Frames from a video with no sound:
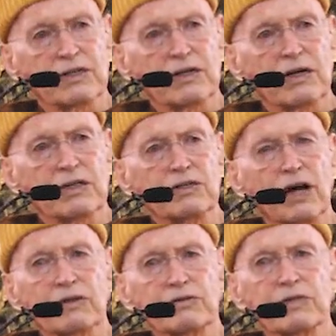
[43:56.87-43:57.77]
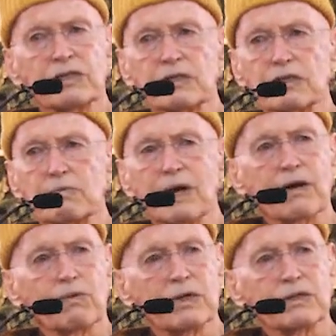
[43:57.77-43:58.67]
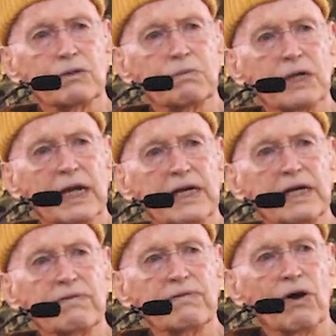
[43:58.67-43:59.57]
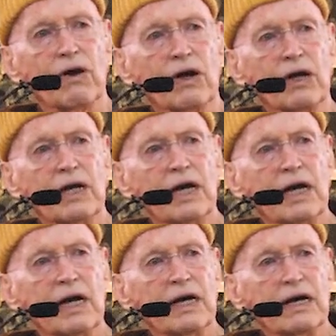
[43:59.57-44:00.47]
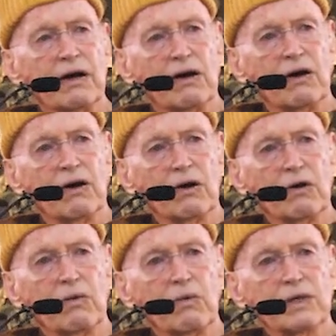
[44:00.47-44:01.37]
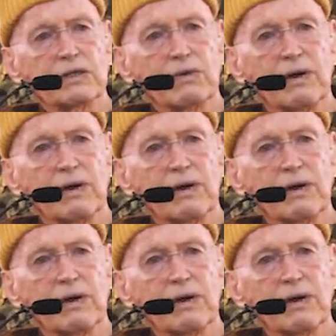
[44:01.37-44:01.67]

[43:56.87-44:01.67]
They're not doctrines about what to believe or what's